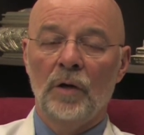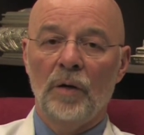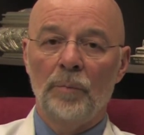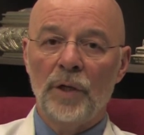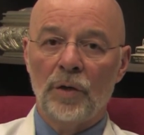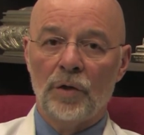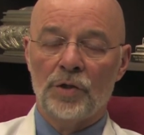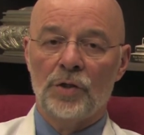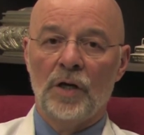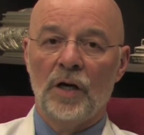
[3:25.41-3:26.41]

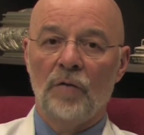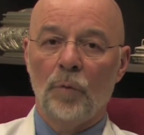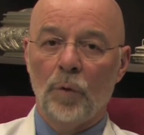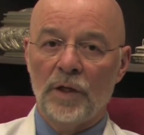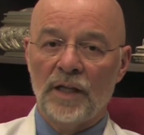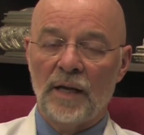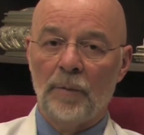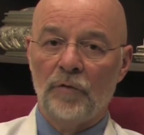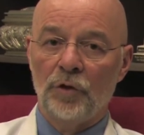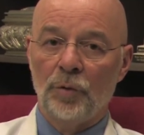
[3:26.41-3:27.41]
appearance of one type
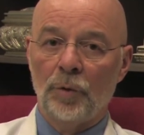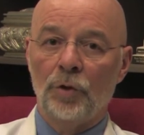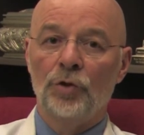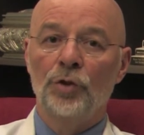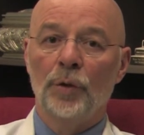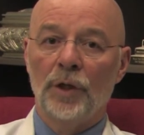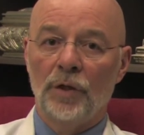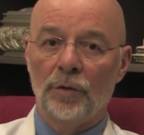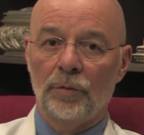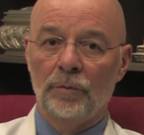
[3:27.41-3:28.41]
of tumor to
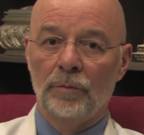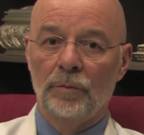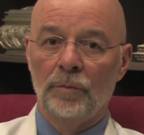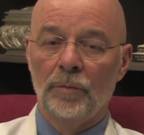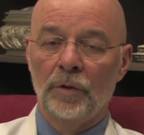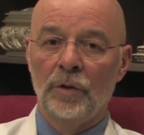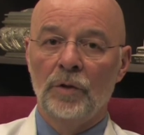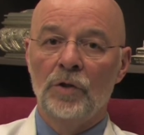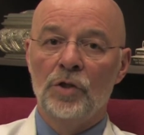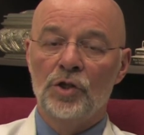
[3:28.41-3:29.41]
another.
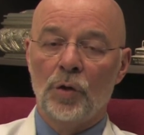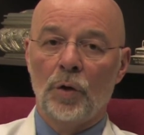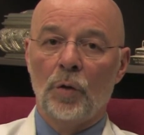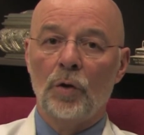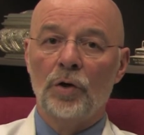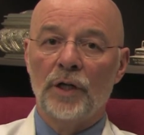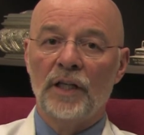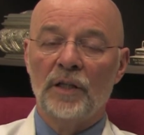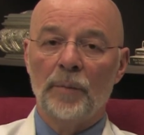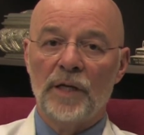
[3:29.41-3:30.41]
So in order to
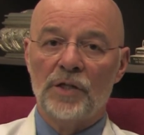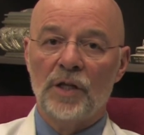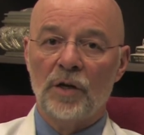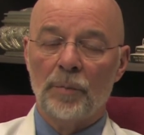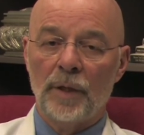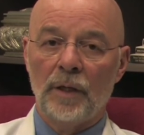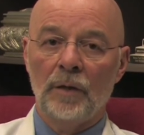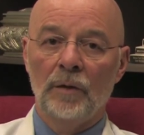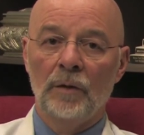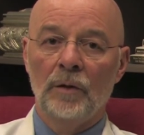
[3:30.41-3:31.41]
get the best therapy
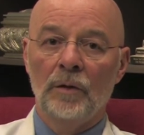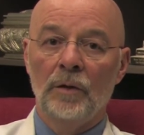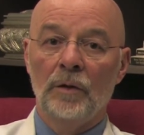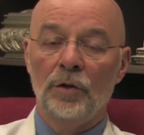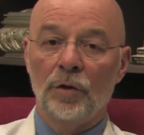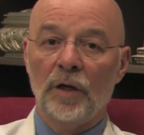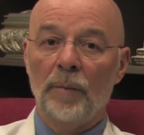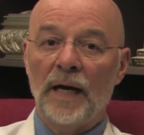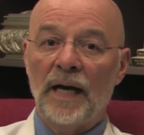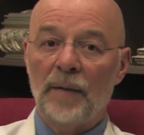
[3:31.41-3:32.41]
during a
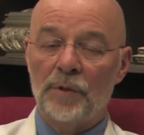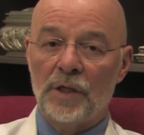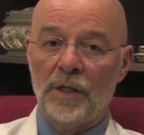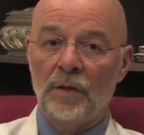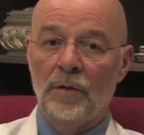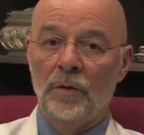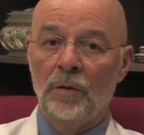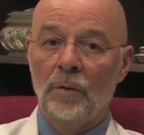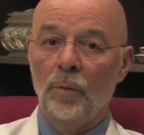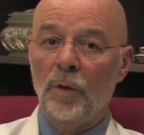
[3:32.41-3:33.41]
biopsy,
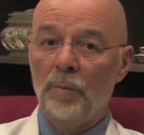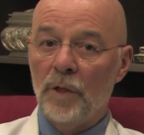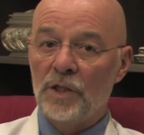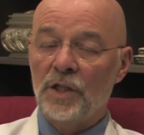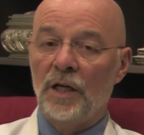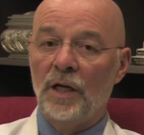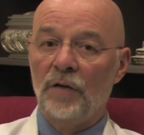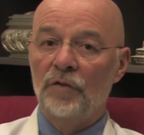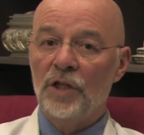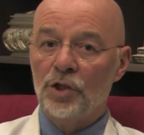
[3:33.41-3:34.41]
we must get
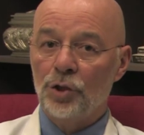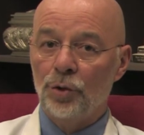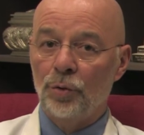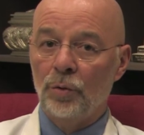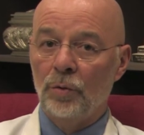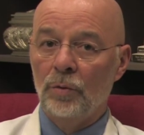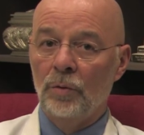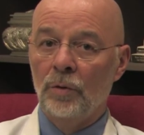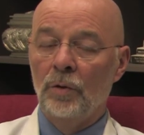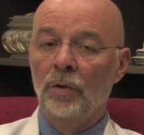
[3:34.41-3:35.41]
enough tissue
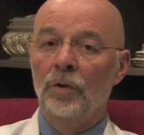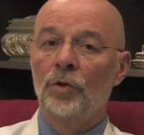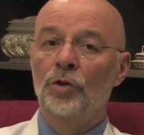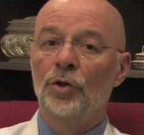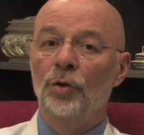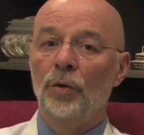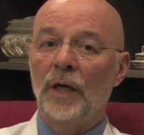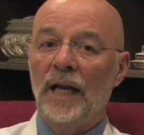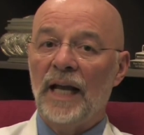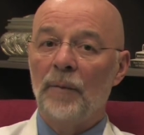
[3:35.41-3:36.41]
to
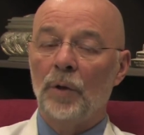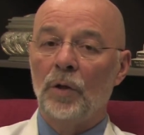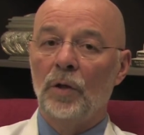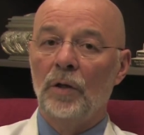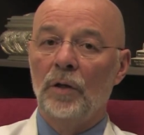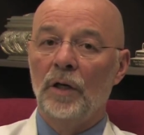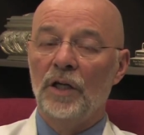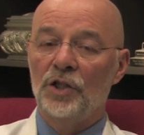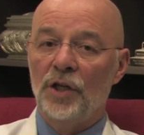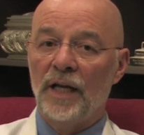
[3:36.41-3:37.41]
enable
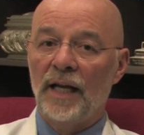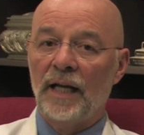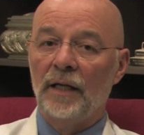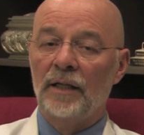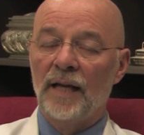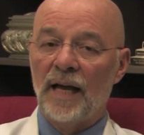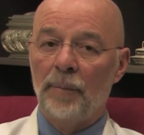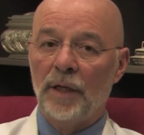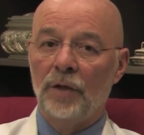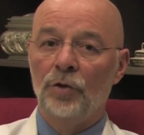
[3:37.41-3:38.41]
a genetic
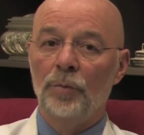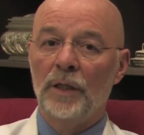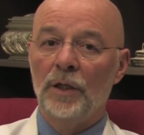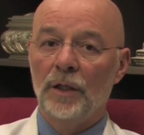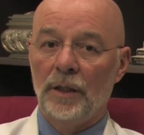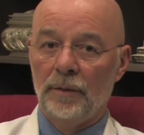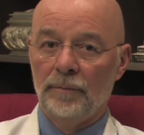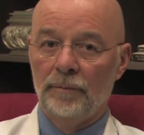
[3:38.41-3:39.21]
typing to be done.